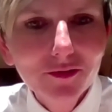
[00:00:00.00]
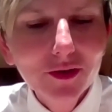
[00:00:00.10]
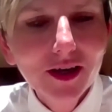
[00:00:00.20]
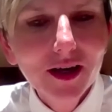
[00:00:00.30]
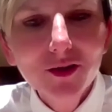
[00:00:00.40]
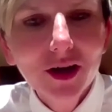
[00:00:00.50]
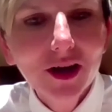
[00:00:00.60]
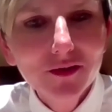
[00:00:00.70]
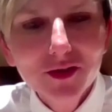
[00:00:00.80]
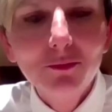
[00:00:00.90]
without you
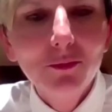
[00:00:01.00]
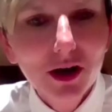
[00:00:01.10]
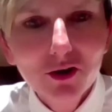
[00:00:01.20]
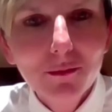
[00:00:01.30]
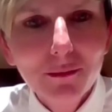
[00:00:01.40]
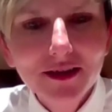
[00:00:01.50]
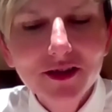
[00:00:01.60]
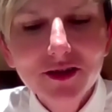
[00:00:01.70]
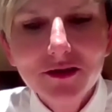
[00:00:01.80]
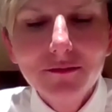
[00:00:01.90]
having to
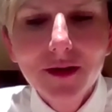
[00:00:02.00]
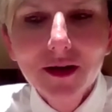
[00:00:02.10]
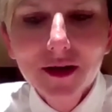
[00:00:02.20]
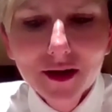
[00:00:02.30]
micromanage them.